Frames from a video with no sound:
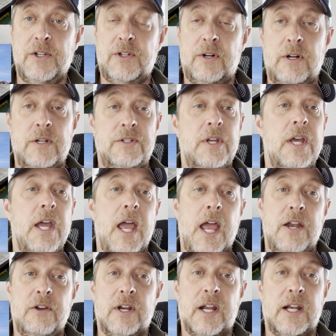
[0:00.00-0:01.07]
turns,
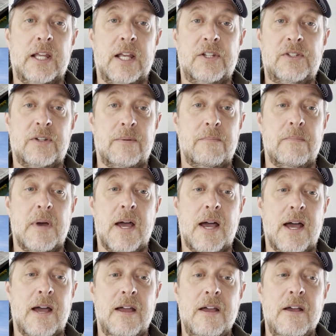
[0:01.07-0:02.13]
and you're going to get some
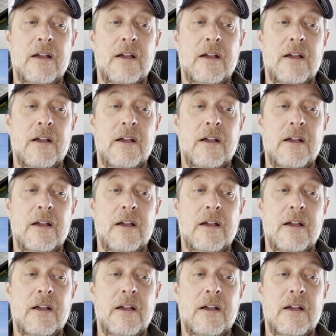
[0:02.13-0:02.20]
uh,